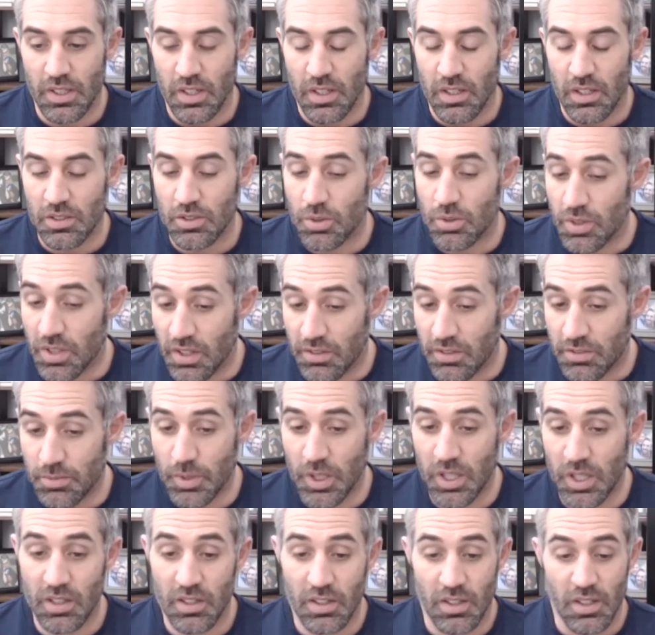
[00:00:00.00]
So it gives
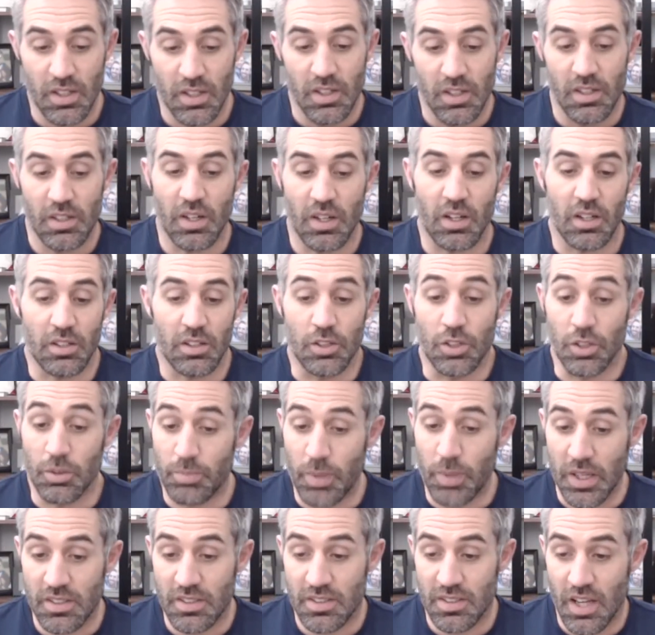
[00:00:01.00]
me a good
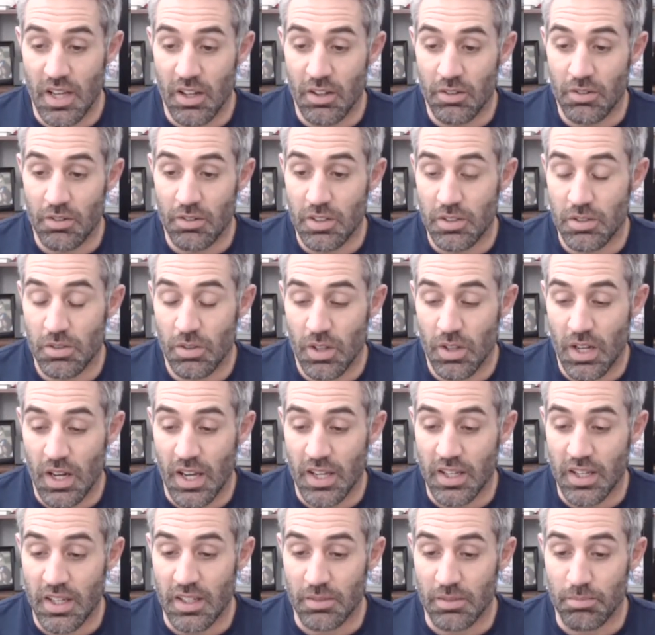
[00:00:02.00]
base salary so that I
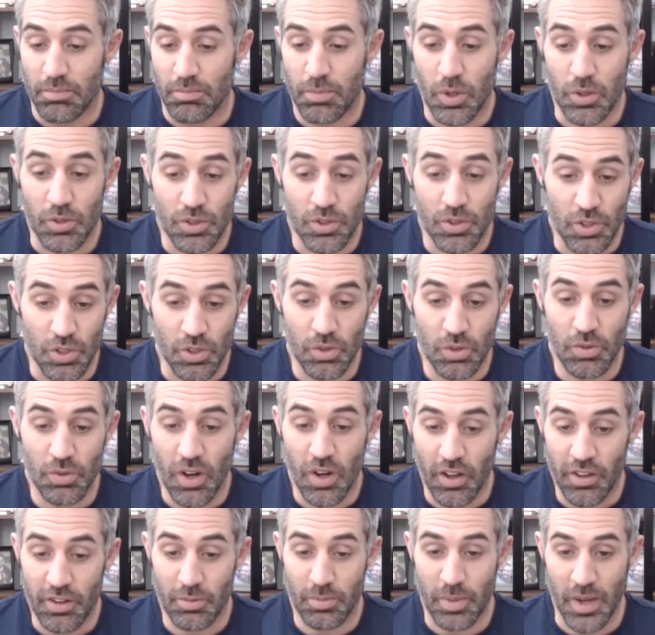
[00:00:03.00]
can pursue
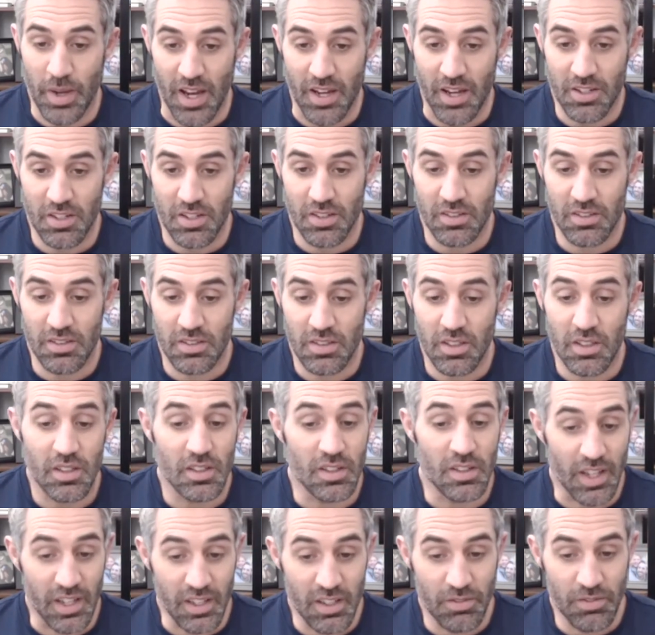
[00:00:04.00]
other passions
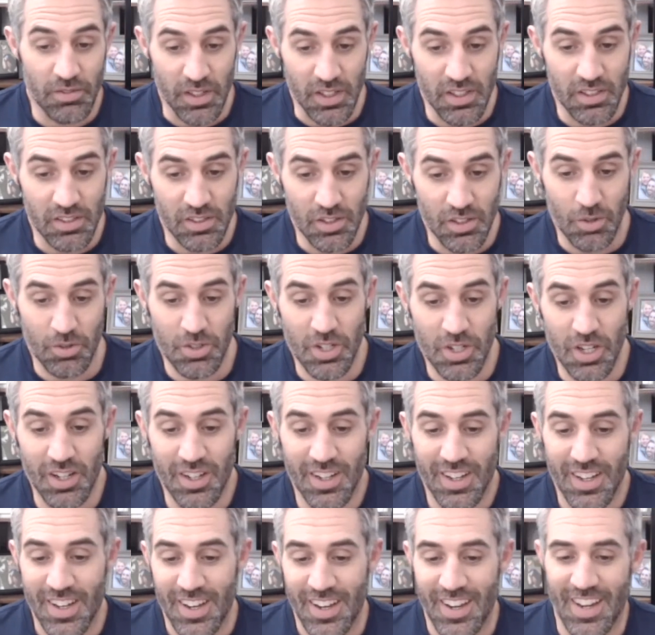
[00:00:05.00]
like fitness coaching
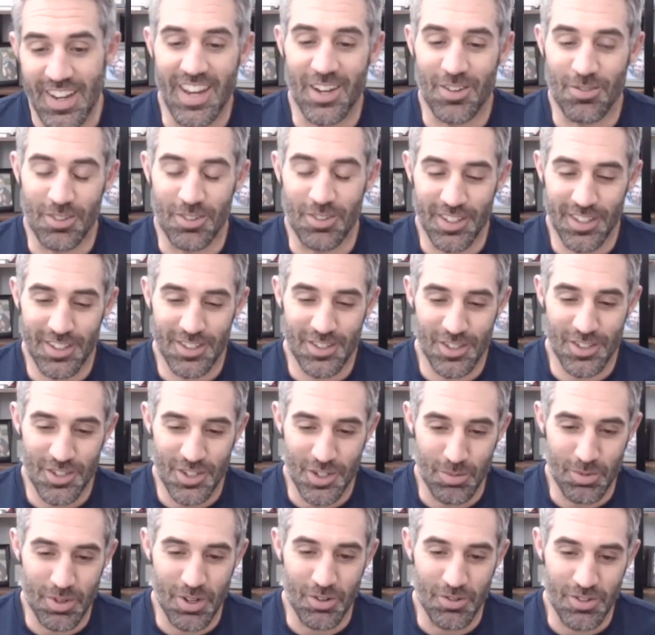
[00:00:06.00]
and
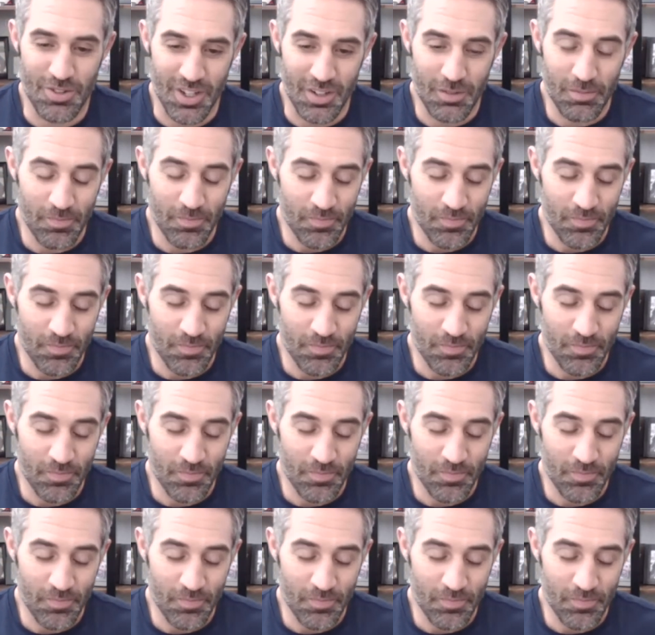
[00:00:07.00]
relationship coaching.